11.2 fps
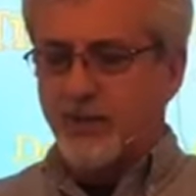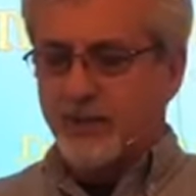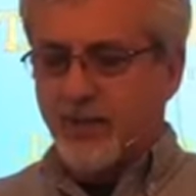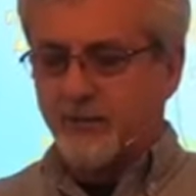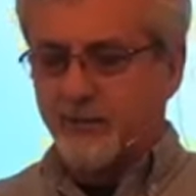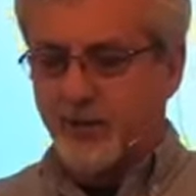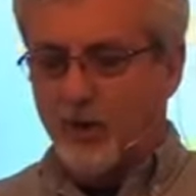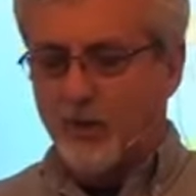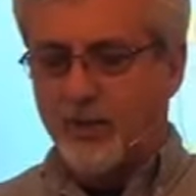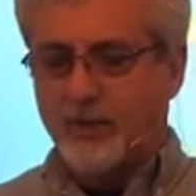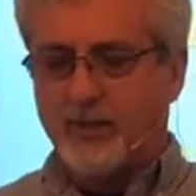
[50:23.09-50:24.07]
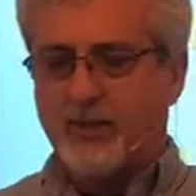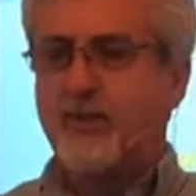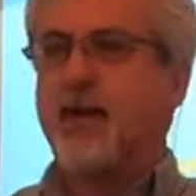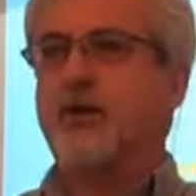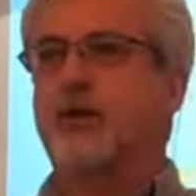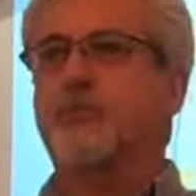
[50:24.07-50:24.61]
keeps going
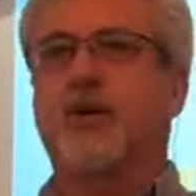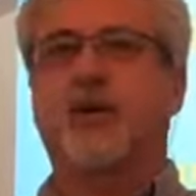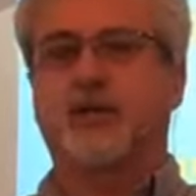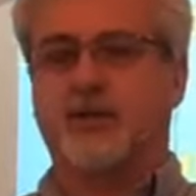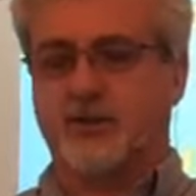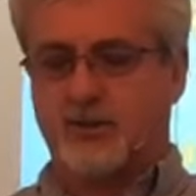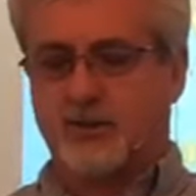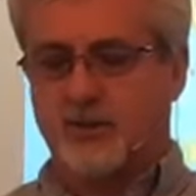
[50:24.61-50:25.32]
and are punished.